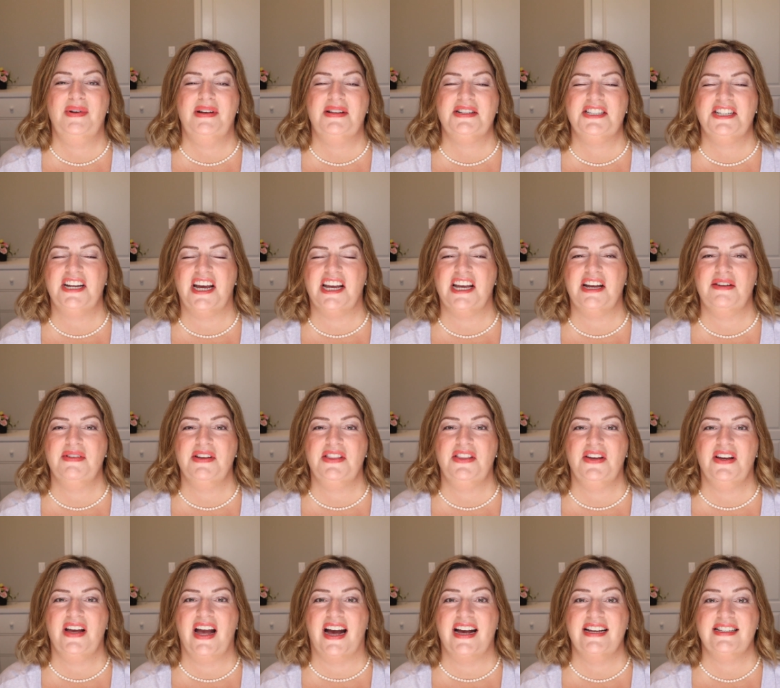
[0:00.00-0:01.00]
we'll check in with
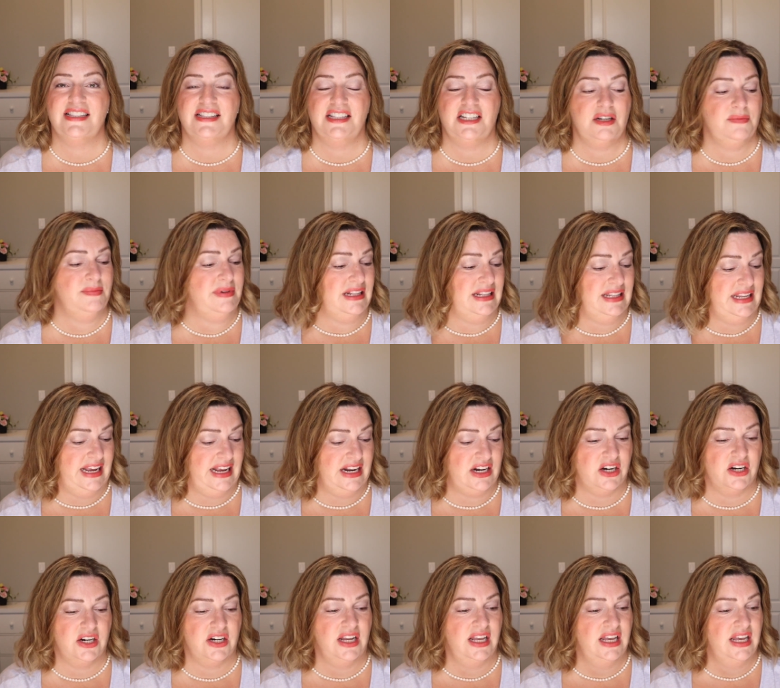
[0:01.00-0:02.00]
you guys a little bit
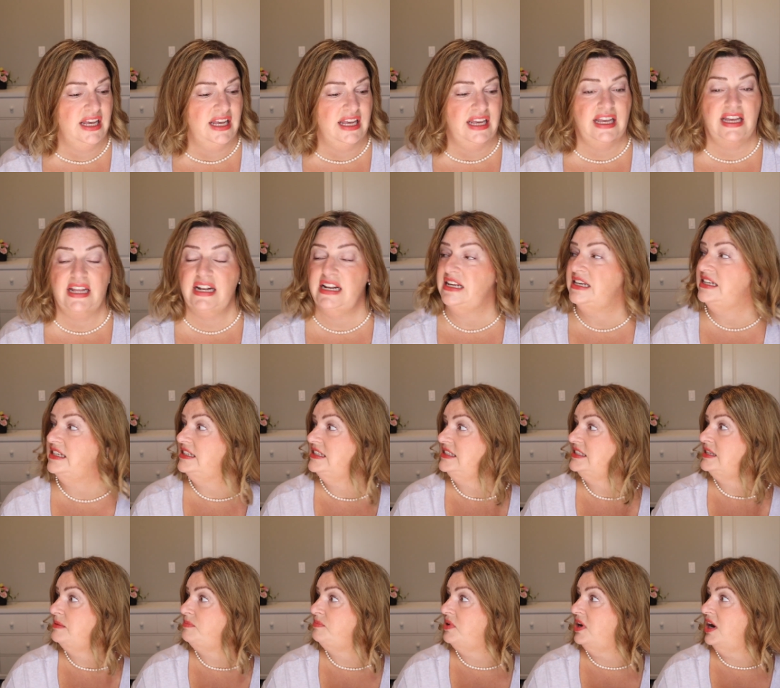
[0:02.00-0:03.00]
later. It
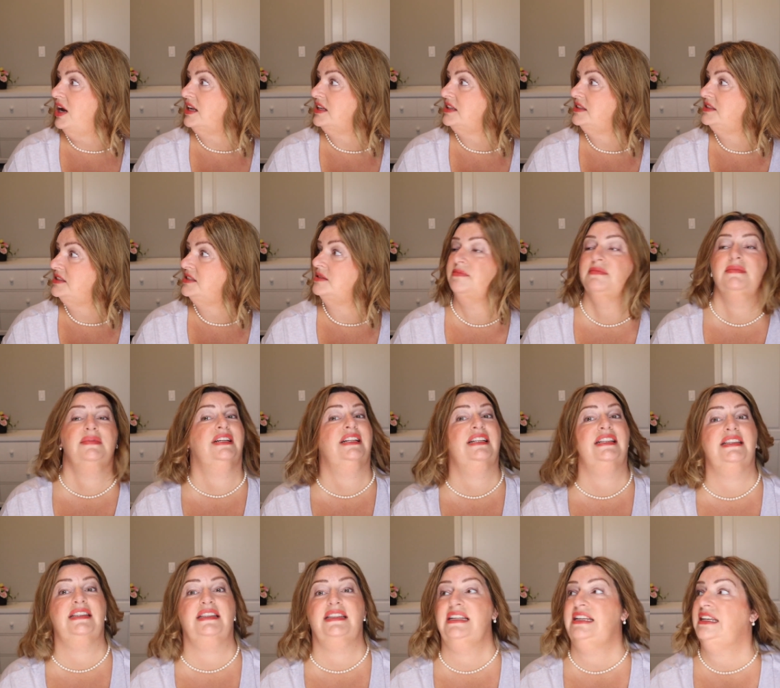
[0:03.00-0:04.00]
is
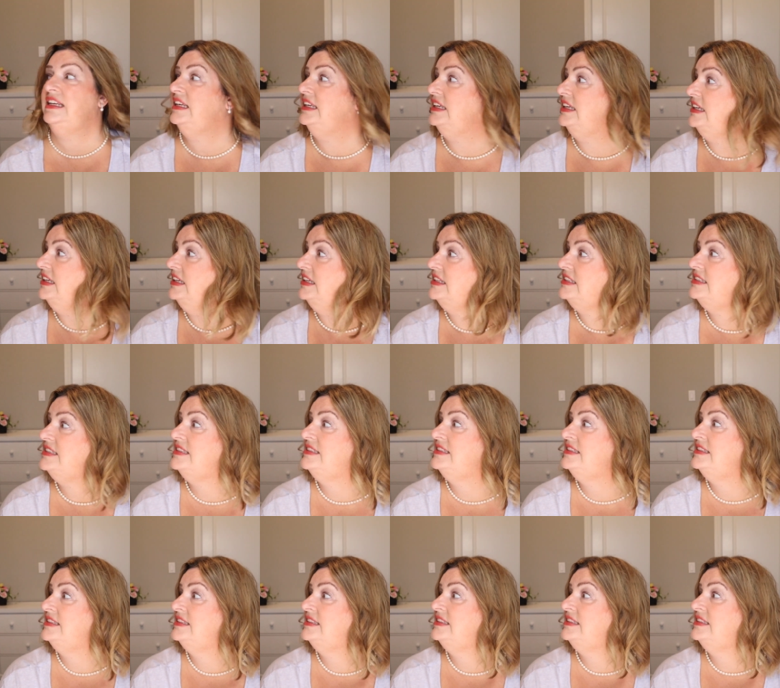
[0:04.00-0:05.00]
approximately
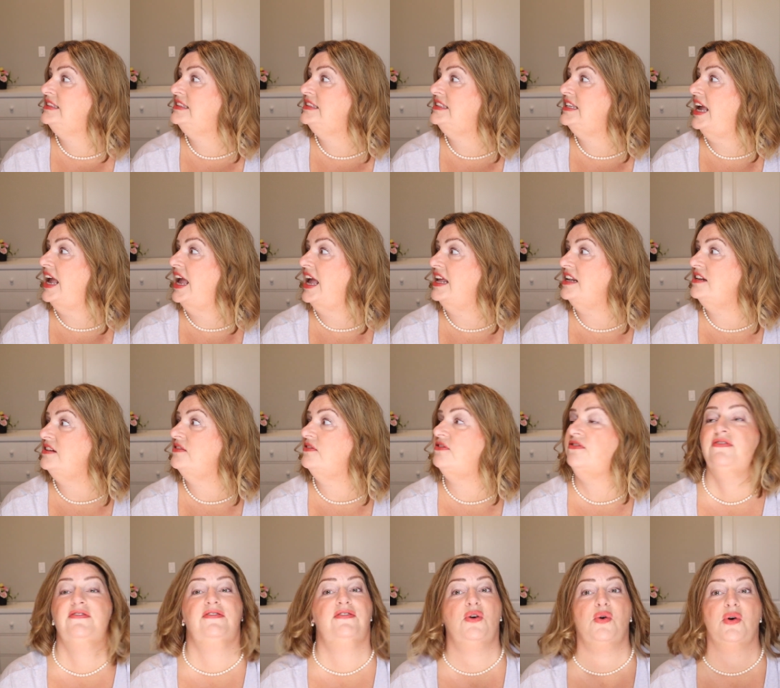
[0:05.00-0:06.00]

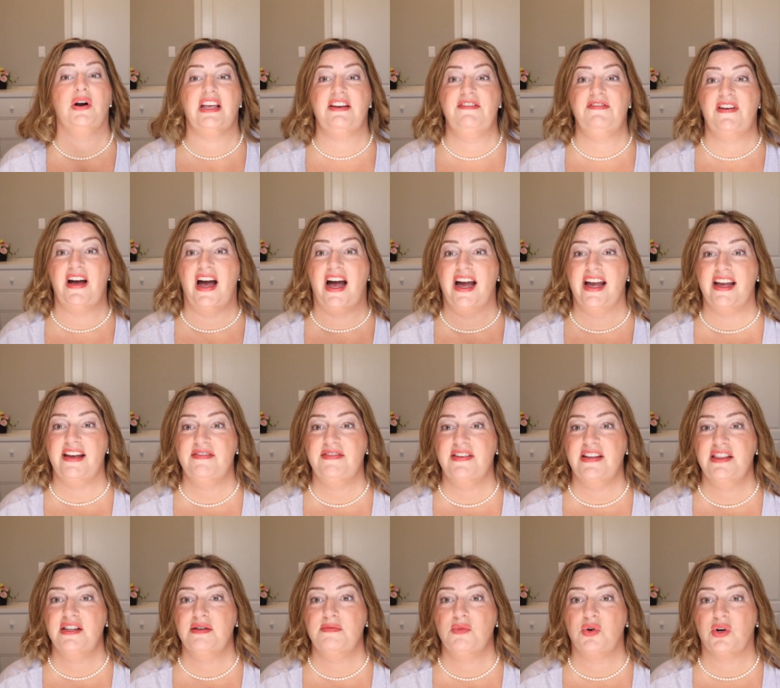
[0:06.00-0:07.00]
10.45
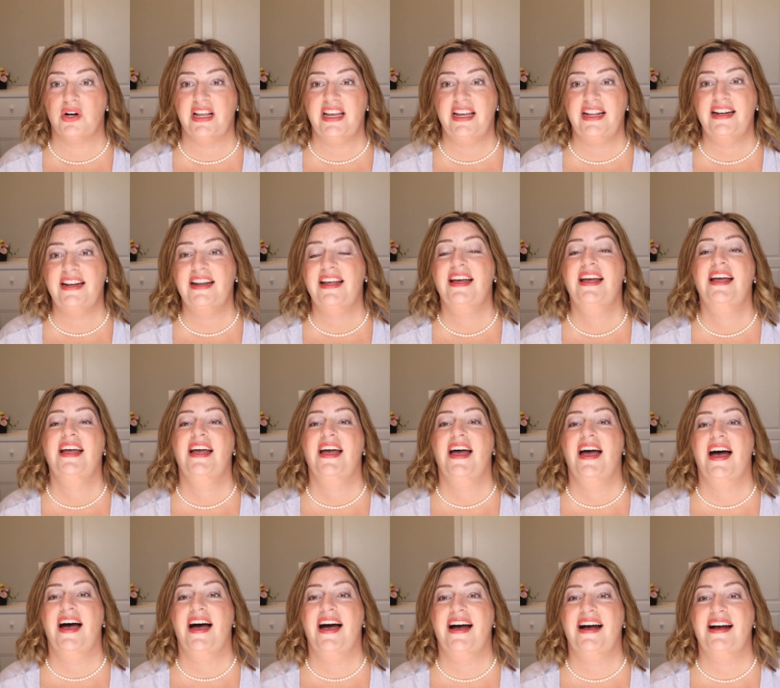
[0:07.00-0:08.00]
in the morning.
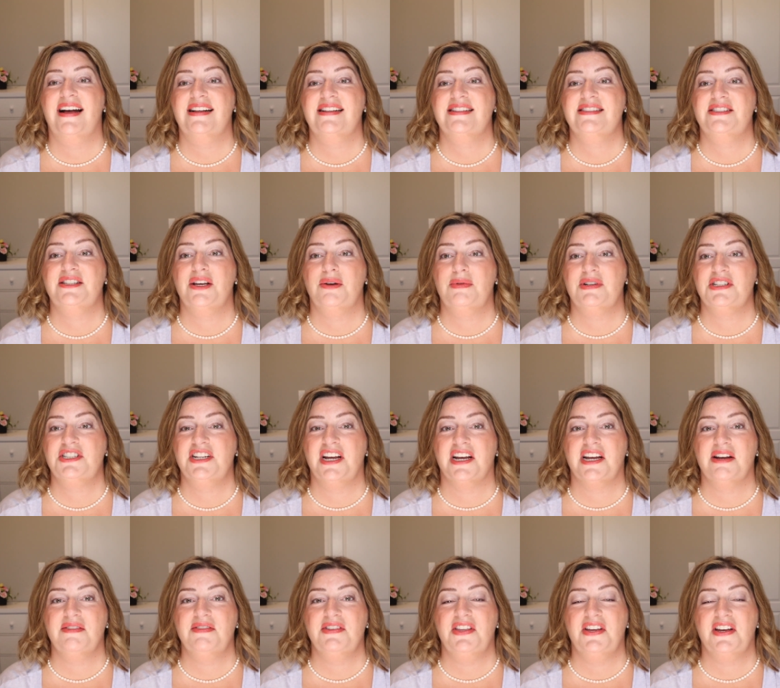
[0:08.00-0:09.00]
Uh, so we'll
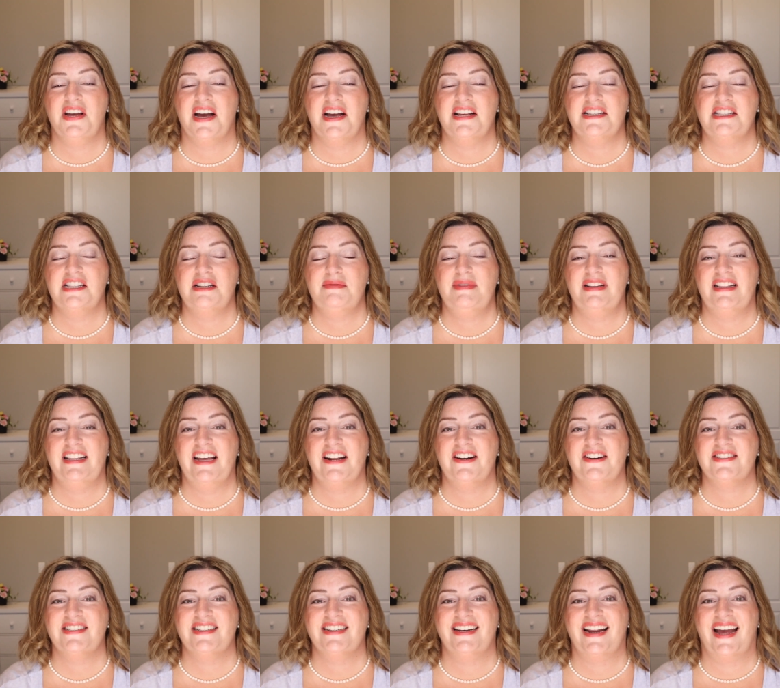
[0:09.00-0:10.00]
check in with you guys a little bit
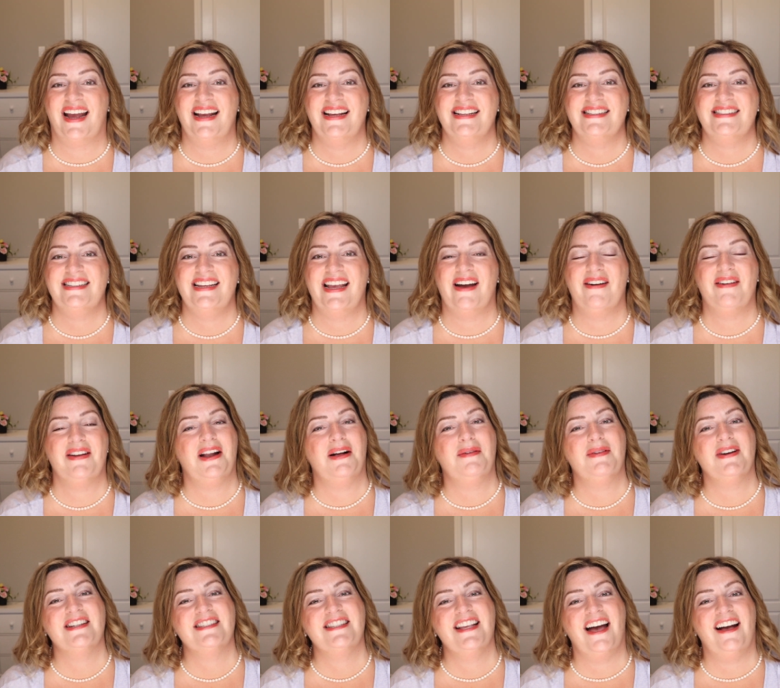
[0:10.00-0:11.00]
later tonight and see how it all
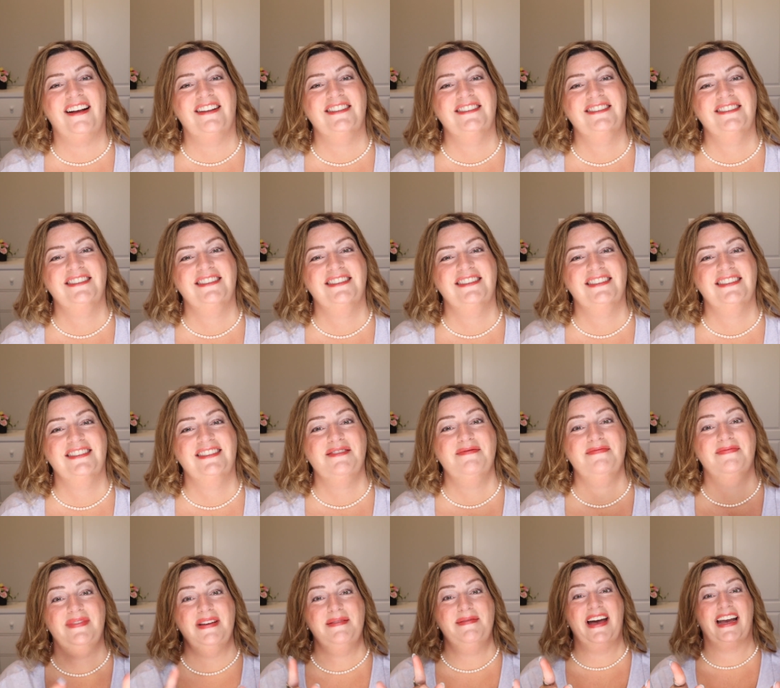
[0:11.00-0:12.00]
works out.
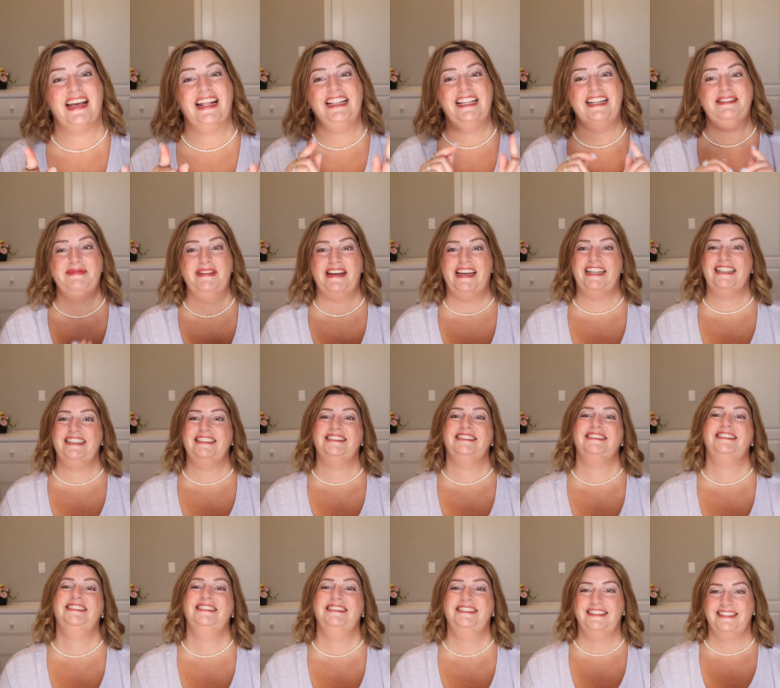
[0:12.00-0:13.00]
Be back a little
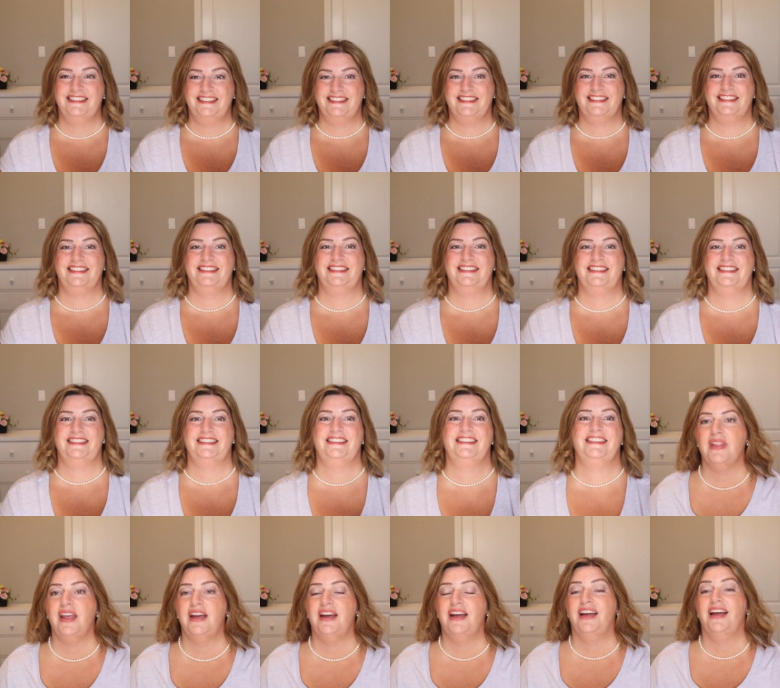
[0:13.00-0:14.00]

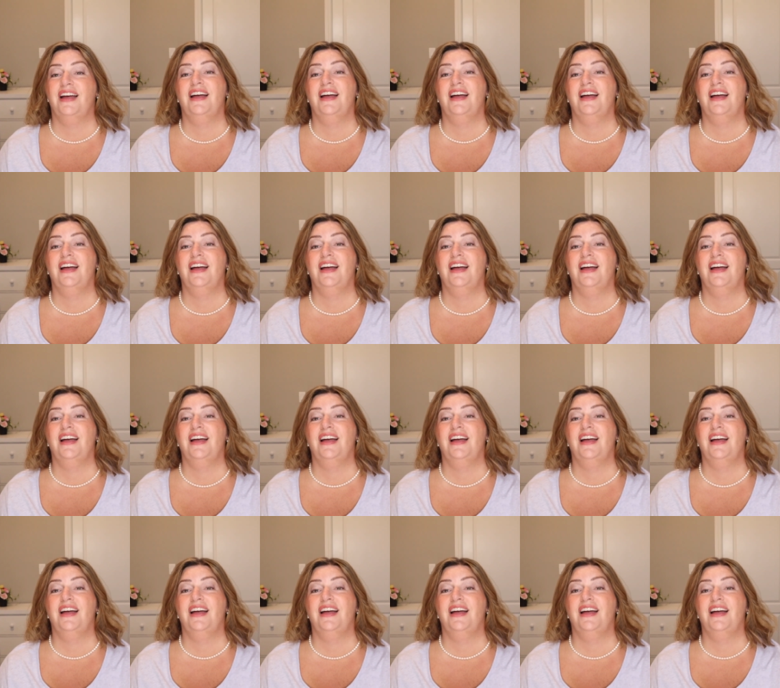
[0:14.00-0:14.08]
bit.